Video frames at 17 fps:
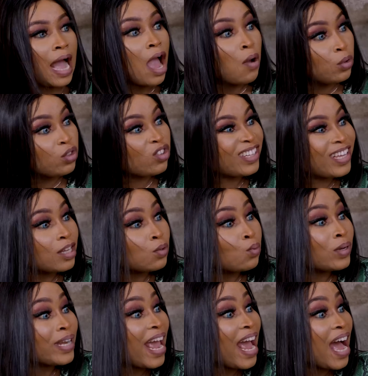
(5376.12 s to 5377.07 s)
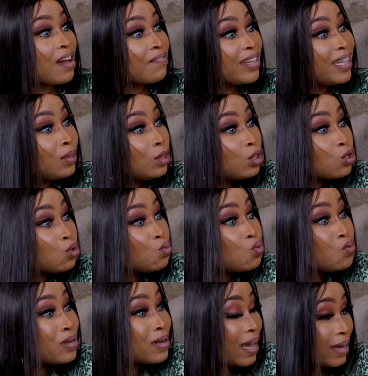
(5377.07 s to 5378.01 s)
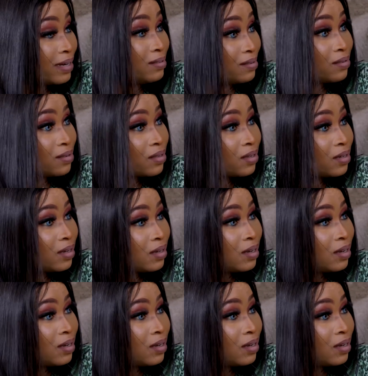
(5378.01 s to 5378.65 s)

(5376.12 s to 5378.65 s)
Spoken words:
I will not get what I have in 2 nights?